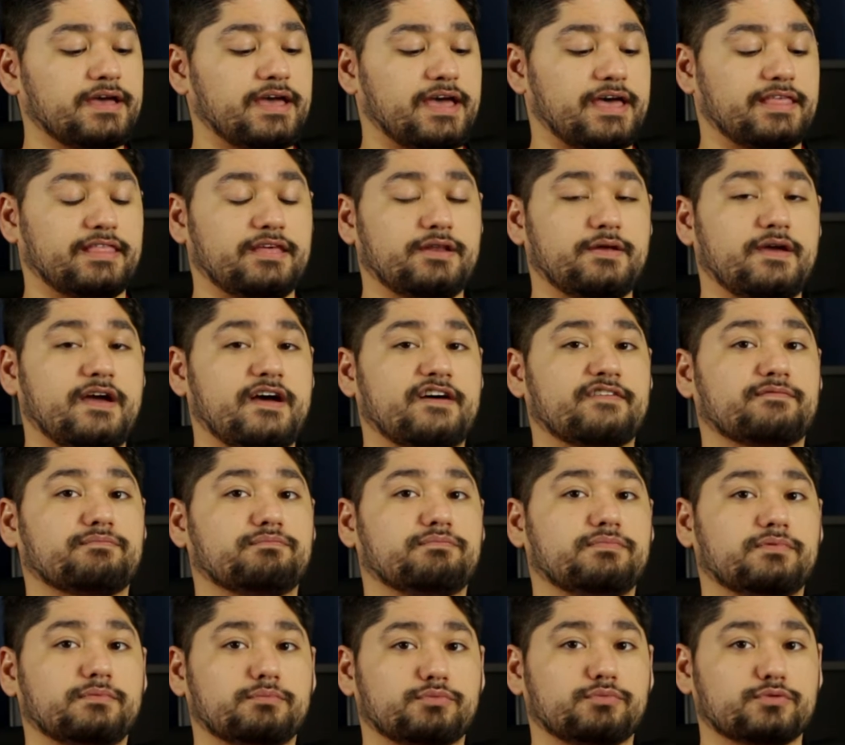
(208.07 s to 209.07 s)
and then you have
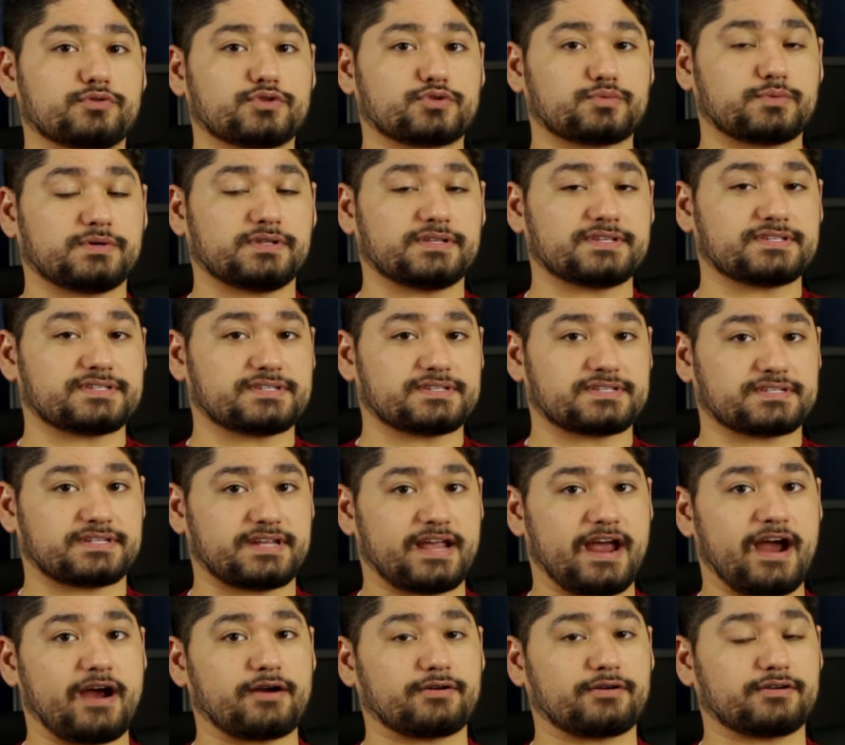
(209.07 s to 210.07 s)
Bruce Willis's
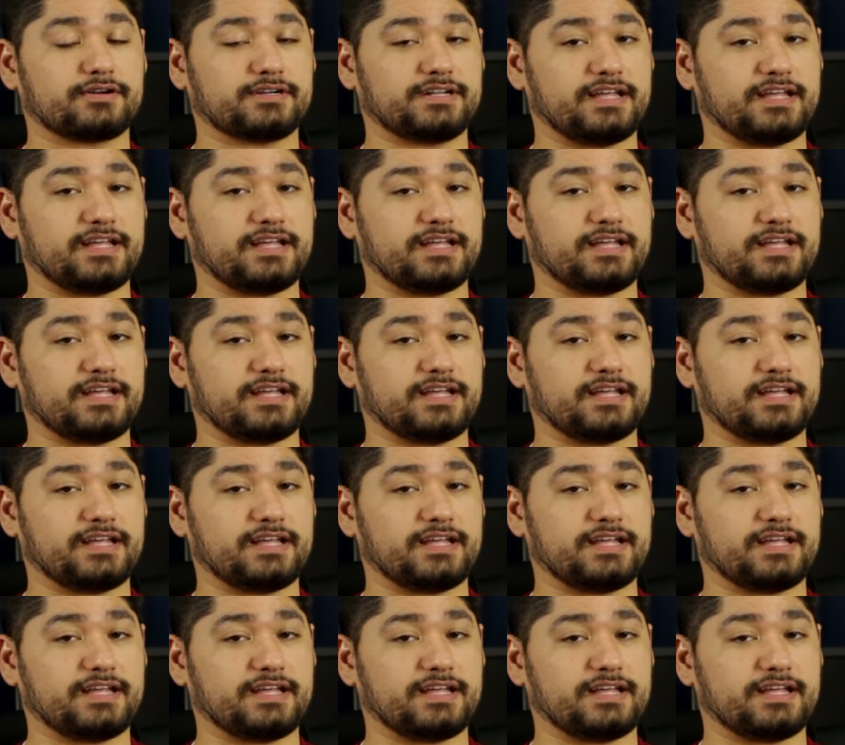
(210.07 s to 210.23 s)
character